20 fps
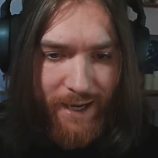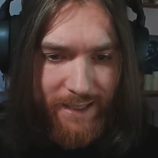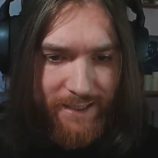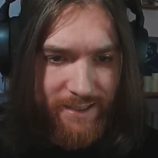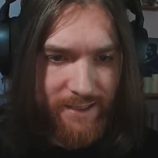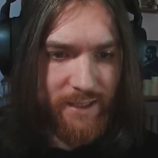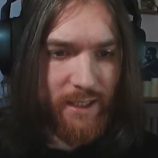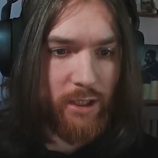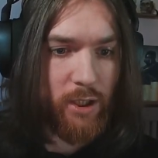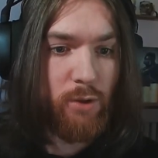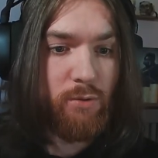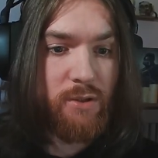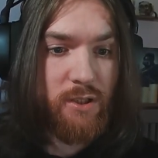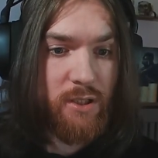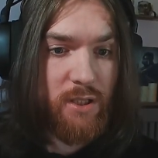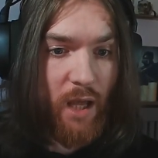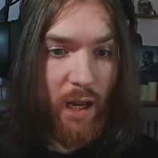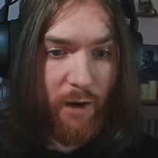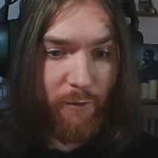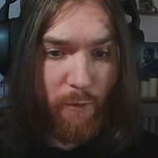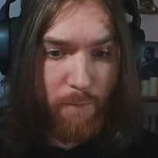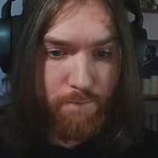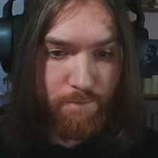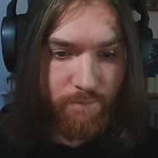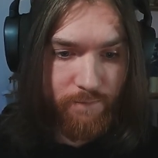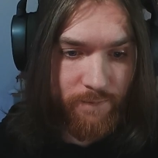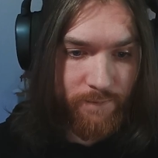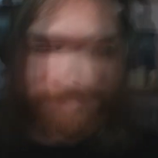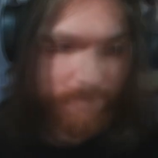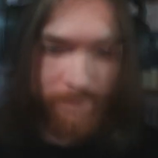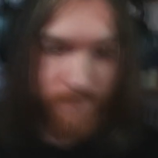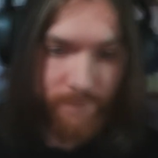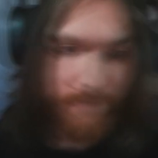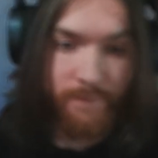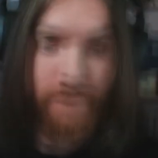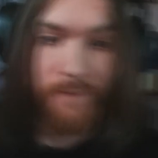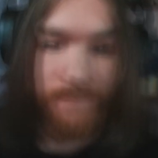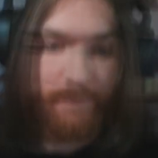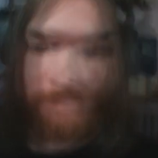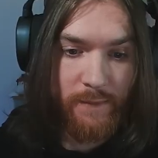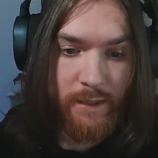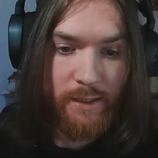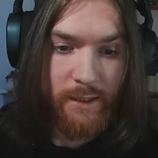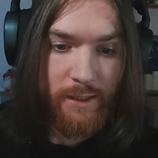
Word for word: pasta, you son of a. Mm.